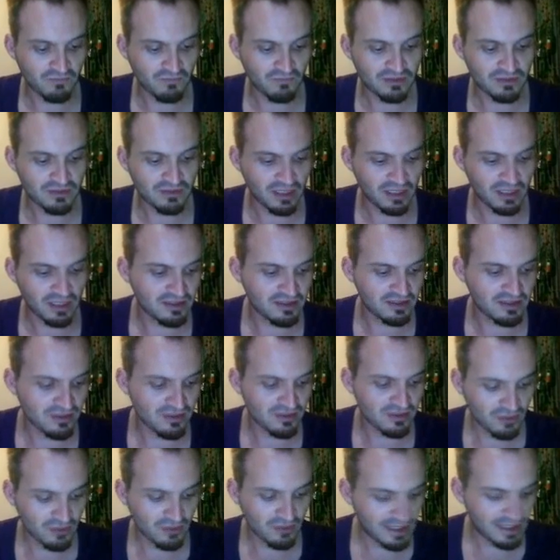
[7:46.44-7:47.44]
So again, this is
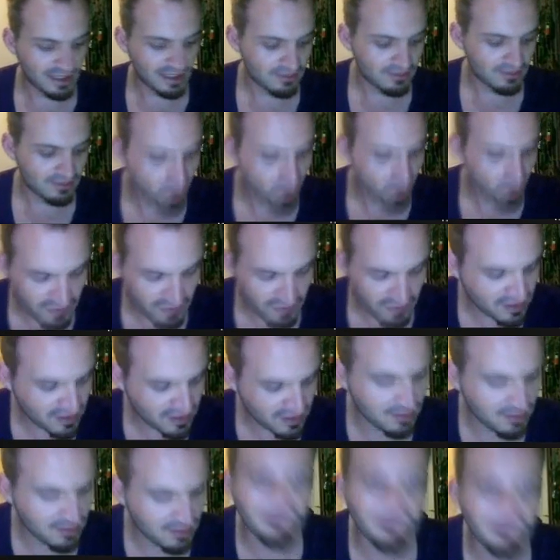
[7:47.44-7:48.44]
quite one that's
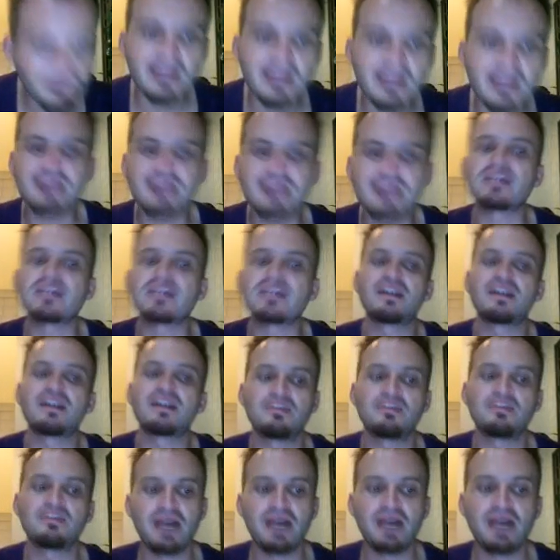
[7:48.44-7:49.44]
come up again and again in
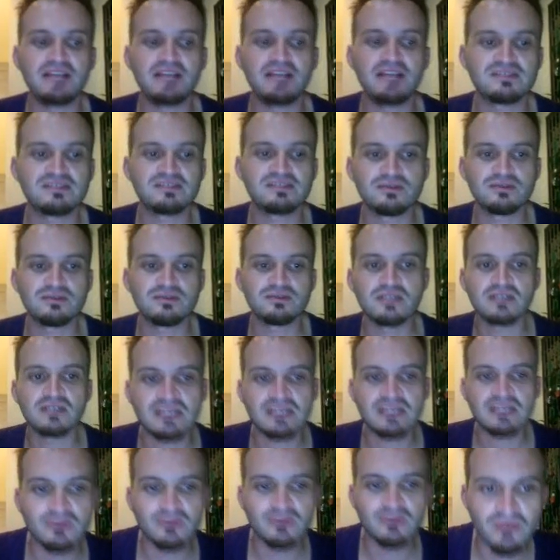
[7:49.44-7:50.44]
the past, so
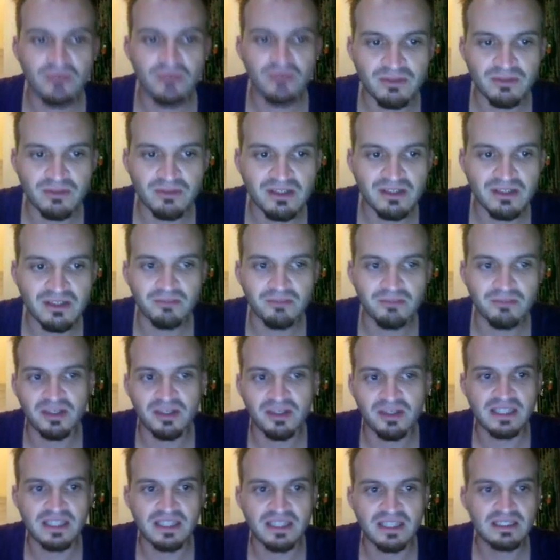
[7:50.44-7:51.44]
I don't think we could
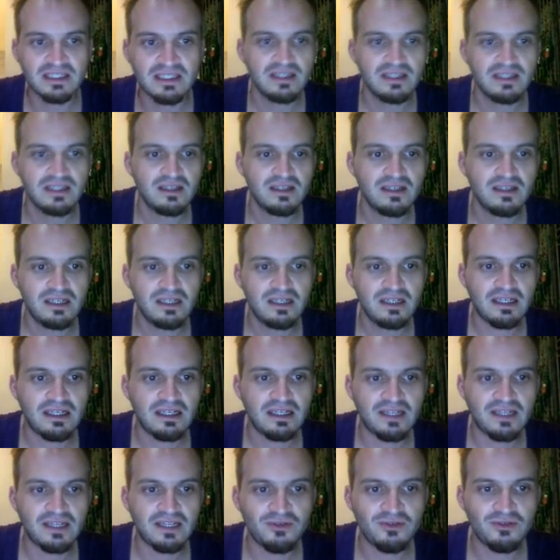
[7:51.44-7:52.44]
complain
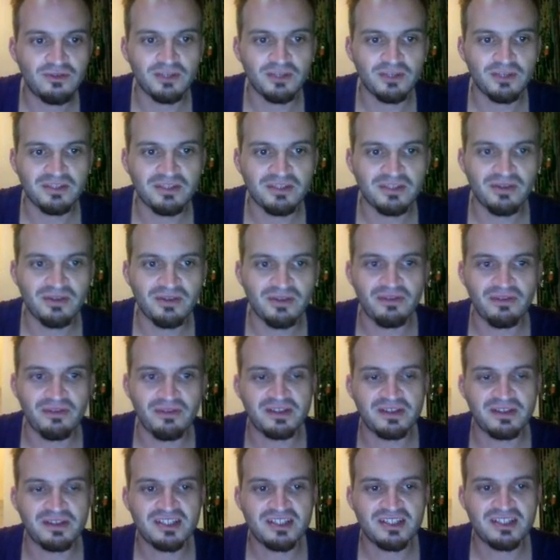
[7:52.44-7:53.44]
too much about
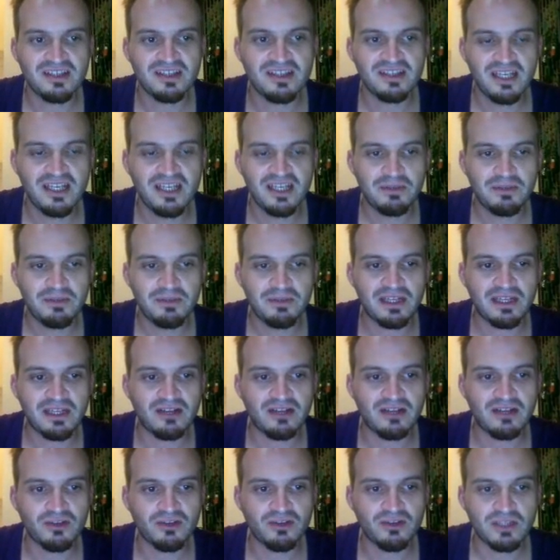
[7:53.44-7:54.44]
this
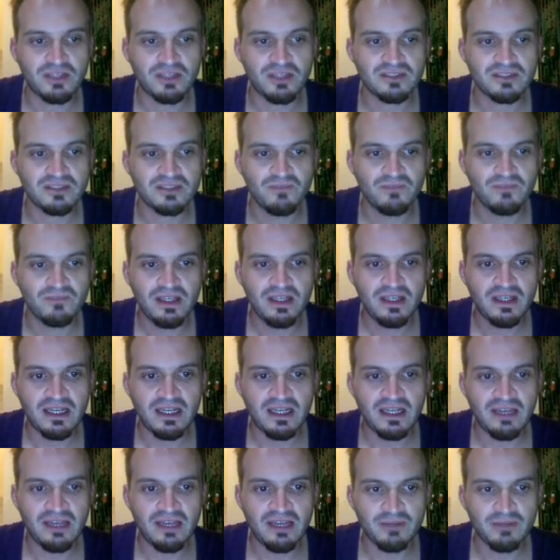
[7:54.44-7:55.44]
particular question.
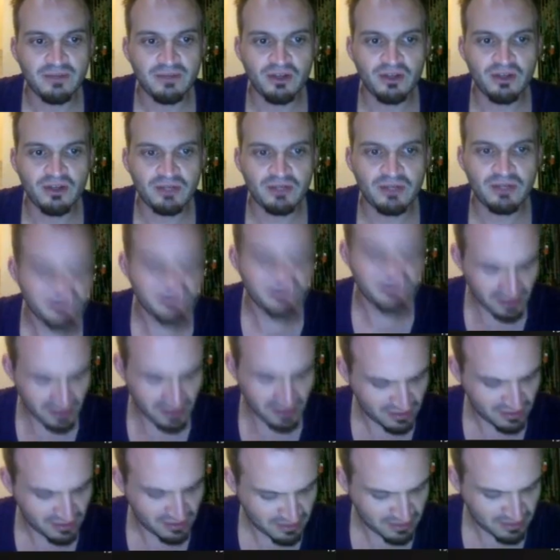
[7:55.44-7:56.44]
My only question mark
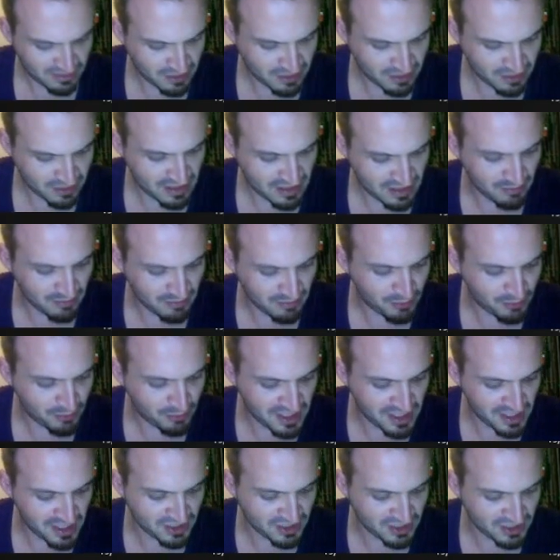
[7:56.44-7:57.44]
is this one here. I'm
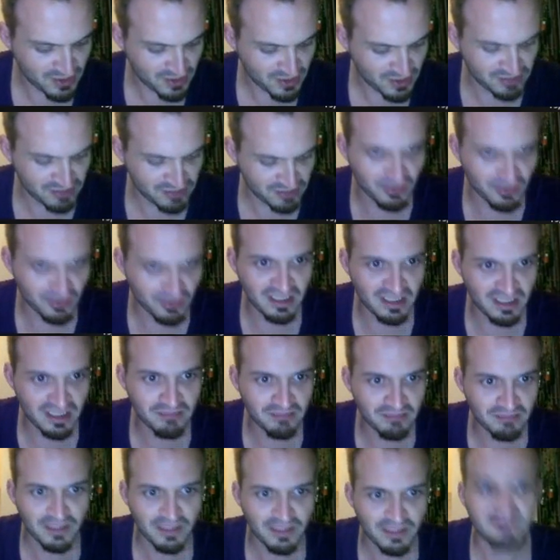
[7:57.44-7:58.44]
pretty sure it's Boolean,
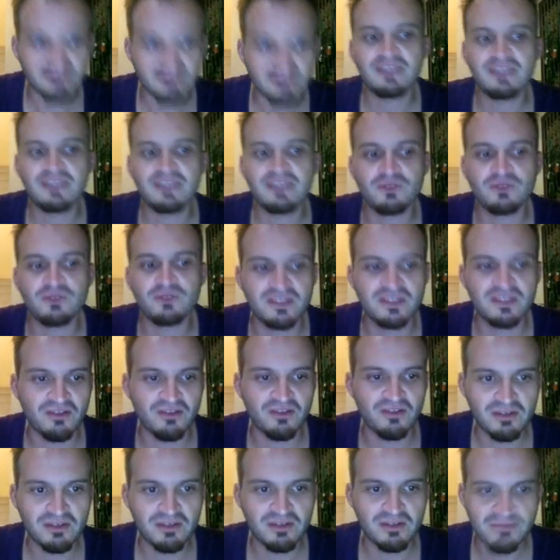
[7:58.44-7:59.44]
but if you
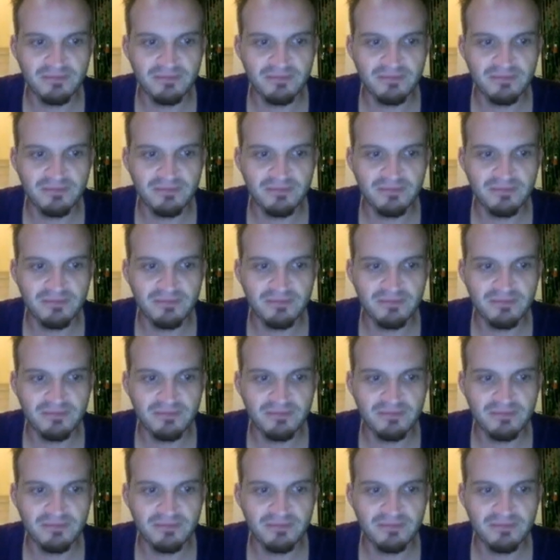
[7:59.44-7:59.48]
disagree with